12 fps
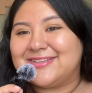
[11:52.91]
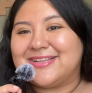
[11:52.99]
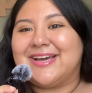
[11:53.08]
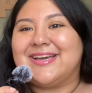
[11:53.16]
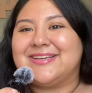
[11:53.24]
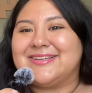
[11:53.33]

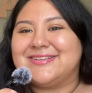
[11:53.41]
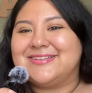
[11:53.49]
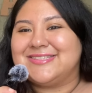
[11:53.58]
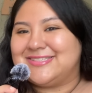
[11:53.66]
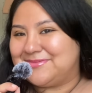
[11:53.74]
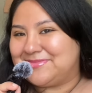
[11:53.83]
that
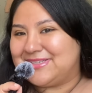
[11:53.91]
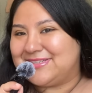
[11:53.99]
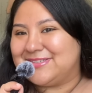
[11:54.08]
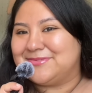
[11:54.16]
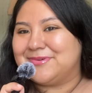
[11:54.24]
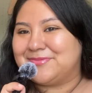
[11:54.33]
is something
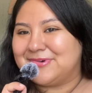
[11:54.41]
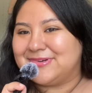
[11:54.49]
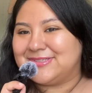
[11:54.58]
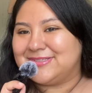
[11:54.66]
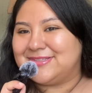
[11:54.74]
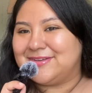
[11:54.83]
to
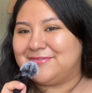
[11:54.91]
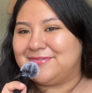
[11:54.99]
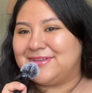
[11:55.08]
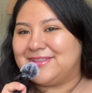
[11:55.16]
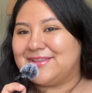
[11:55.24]
reward yourself with.